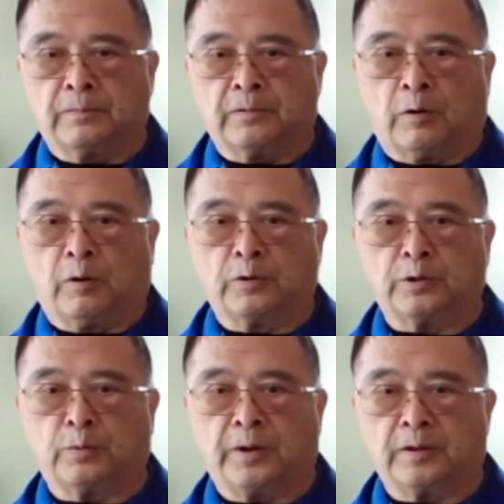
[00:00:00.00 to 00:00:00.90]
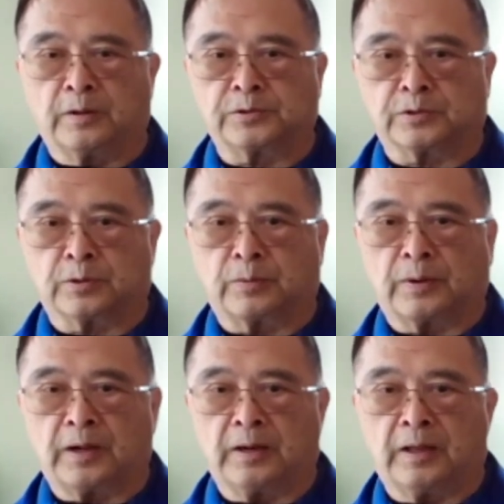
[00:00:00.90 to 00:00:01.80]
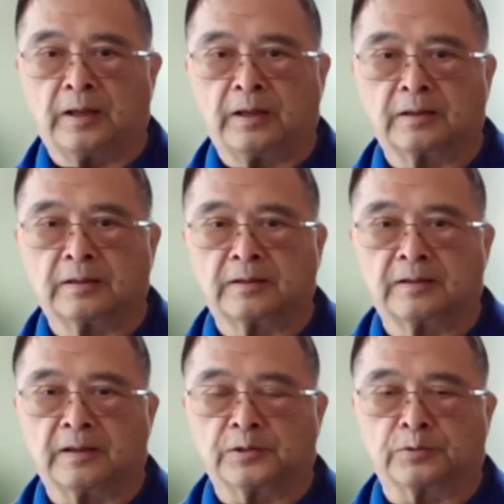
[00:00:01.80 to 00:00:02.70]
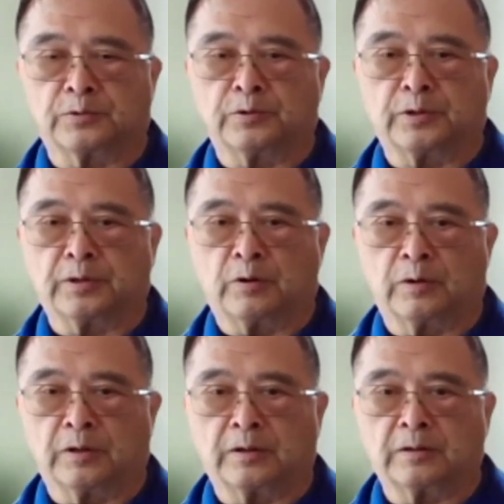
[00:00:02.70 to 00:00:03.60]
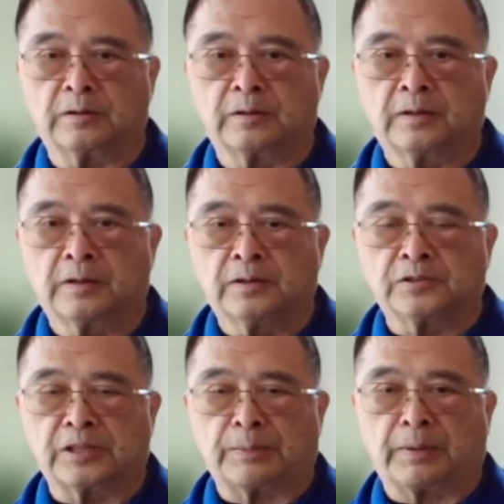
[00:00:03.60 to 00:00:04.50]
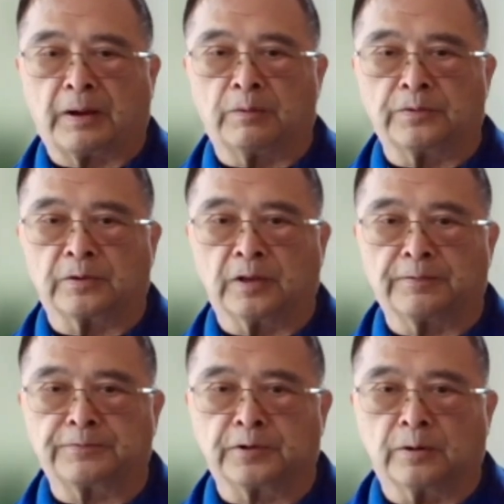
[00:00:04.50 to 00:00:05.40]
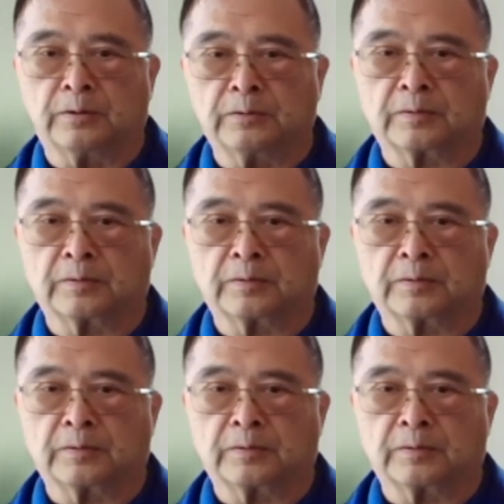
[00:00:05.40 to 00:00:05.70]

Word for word: All your weight goes to the right leg as we are doing earlier. Step out with your left toe.